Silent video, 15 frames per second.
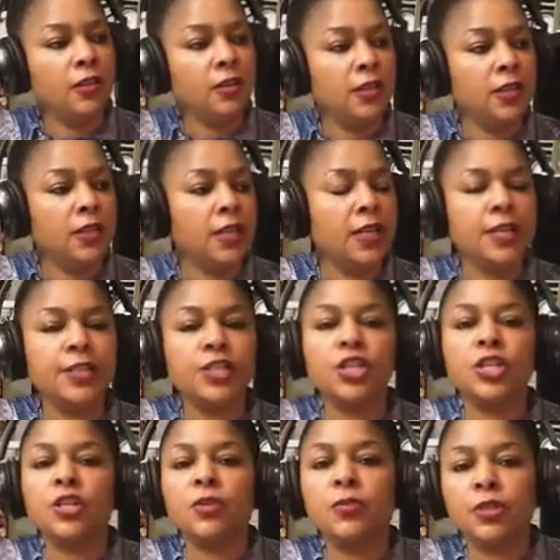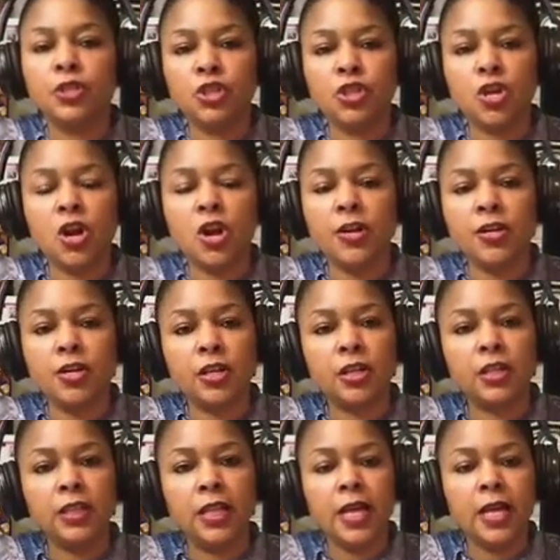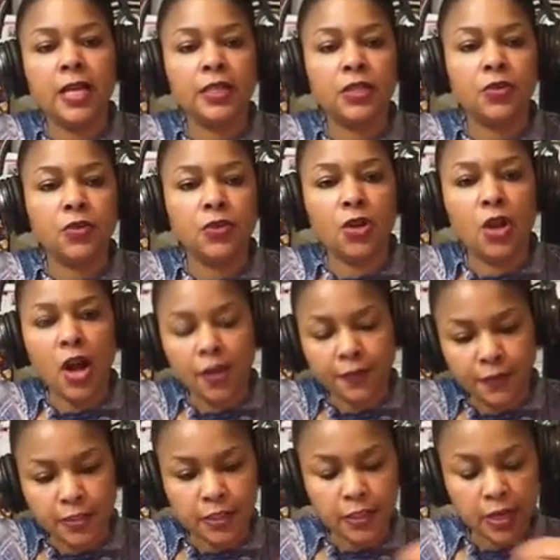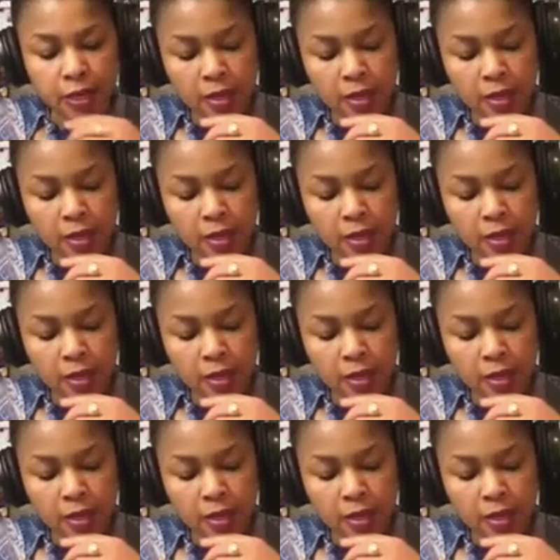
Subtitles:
in the kitchen or put a jar in your closet or your office,